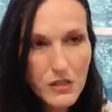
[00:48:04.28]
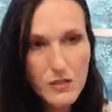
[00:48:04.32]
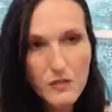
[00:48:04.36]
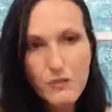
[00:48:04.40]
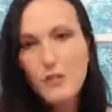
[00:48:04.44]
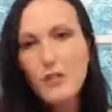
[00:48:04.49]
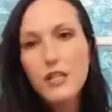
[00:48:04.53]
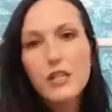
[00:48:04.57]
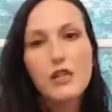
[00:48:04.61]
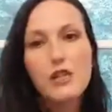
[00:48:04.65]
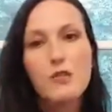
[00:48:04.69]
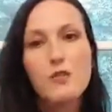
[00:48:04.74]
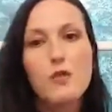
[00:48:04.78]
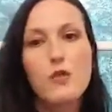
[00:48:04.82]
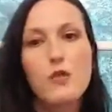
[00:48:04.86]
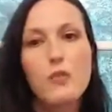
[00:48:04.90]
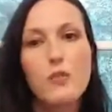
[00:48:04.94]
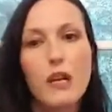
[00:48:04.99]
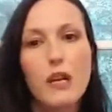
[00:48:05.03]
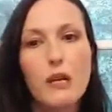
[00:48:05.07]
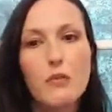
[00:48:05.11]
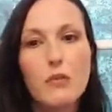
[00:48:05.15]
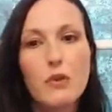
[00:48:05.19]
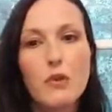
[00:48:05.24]
that reach more
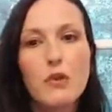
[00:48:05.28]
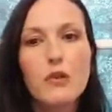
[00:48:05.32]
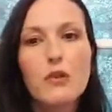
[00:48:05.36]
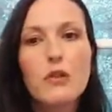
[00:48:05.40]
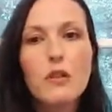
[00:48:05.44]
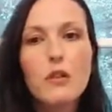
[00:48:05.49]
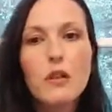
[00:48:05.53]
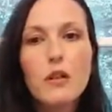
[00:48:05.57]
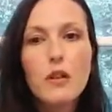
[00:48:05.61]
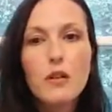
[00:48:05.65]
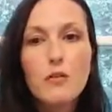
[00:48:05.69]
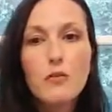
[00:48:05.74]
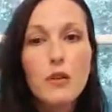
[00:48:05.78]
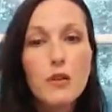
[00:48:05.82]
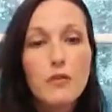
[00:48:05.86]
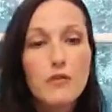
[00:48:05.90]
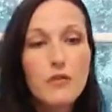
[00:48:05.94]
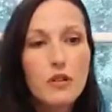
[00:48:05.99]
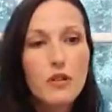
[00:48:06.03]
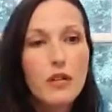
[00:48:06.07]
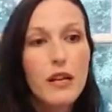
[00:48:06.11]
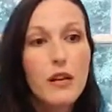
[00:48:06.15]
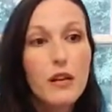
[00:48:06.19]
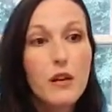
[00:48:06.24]
people. But
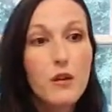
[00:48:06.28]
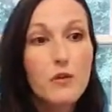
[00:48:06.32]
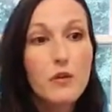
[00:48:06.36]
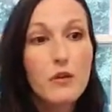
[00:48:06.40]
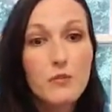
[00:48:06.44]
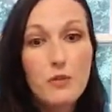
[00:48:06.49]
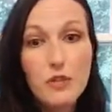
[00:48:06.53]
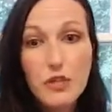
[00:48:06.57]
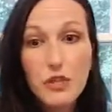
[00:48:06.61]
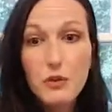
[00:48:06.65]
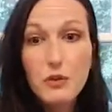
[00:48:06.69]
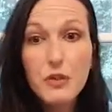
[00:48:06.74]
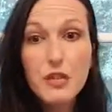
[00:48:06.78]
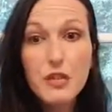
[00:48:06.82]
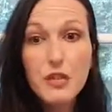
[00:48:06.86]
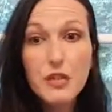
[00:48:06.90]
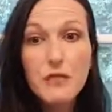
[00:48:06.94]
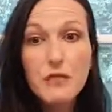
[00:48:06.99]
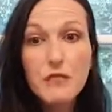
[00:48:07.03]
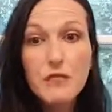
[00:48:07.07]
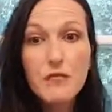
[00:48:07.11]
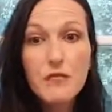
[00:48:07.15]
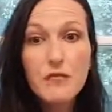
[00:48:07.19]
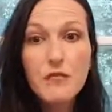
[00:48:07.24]
for now, I'm doing it.
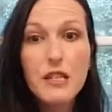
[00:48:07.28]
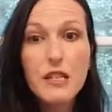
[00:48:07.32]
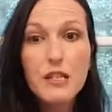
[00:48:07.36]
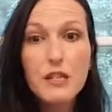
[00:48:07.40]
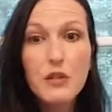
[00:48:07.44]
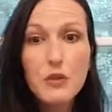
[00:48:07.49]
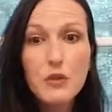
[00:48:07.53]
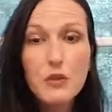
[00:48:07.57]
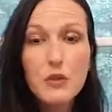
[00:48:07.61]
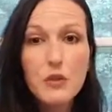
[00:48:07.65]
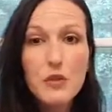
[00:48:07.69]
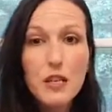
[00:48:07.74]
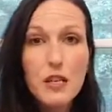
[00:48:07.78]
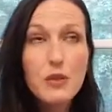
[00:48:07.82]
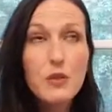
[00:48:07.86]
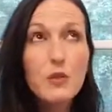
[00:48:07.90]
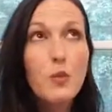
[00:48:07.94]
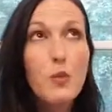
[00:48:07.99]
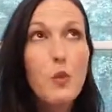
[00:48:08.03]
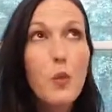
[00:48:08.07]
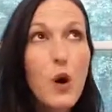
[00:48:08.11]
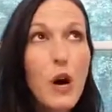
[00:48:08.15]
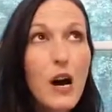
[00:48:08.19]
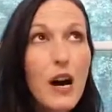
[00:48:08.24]
That's that's
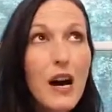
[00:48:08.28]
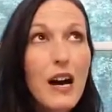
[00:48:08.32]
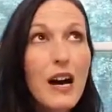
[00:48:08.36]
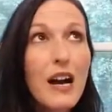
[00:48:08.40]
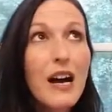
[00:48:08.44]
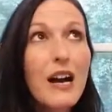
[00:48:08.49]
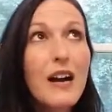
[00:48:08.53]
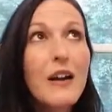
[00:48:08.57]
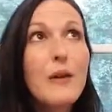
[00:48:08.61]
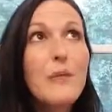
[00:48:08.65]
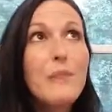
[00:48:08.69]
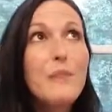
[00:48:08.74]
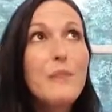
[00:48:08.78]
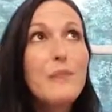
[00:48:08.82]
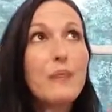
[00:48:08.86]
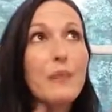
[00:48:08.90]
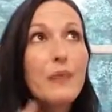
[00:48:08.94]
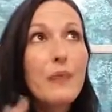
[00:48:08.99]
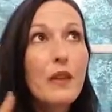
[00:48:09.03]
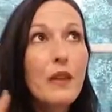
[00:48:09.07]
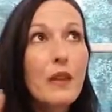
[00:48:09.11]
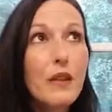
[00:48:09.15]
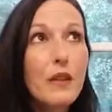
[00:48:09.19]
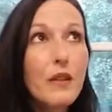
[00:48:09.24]
why,
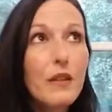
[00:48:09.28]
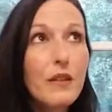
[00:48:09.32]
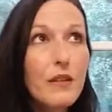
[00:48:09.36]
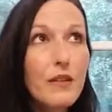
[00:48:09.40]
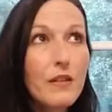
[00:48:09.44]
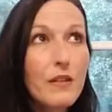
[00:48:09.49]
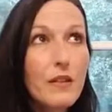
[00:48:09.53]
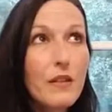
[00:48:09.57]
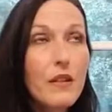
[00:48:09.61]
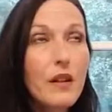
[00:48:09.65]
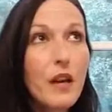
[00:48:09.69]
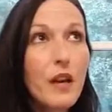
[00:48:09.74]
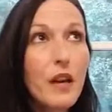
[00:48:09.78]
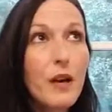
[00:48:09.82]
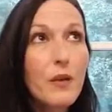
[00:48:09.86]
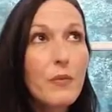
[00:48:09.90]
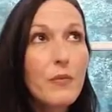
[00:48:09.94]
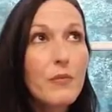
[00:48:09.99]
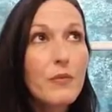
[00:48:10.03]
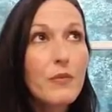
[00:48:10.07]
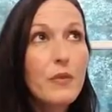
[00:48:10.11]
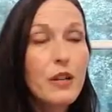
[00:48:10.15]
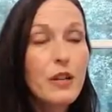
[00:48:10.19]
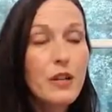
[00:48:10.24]

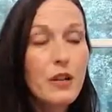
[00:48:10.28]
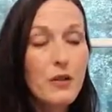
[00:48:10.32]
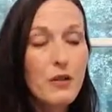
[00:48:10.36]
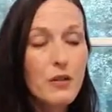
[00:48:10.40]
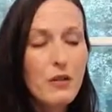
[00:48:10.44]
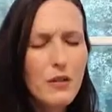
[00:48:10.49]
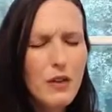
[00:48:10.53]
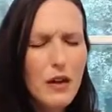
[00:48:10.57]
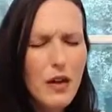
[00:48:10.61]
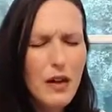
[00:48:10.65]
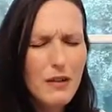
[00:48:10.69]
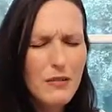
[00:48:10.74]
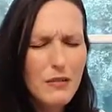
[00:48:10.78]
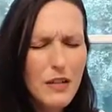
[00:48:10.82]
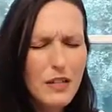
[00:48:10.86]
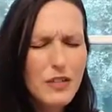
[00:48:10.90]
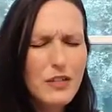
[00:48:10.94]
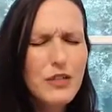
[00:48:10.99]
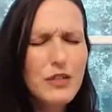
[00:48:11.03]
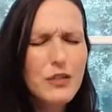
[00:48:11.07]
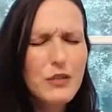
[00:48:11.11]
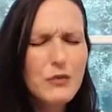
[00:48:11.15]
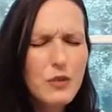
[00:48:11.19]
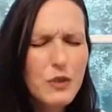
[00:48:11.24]
um, you know, I, I
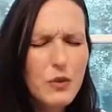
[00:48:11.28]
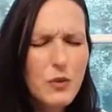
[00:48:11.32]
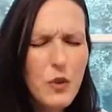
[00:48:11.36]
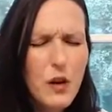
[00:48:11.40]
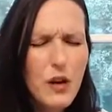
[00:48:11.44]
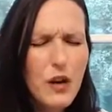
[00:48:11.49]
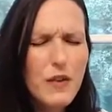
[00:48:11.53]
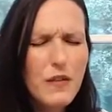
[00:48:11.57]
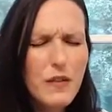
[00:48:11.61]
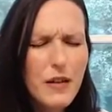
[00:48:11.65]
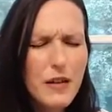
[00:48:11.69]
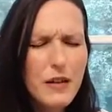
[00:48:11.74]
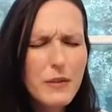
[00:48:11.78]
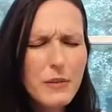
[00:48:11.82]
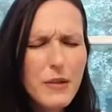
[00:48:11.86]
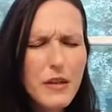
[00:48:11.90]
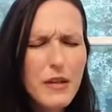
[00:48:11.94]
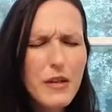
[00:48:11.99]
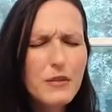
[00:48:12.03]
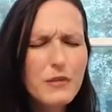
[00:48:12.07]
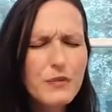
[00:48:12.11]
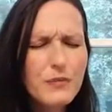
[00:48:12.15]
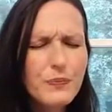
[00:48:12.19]
do require that amount.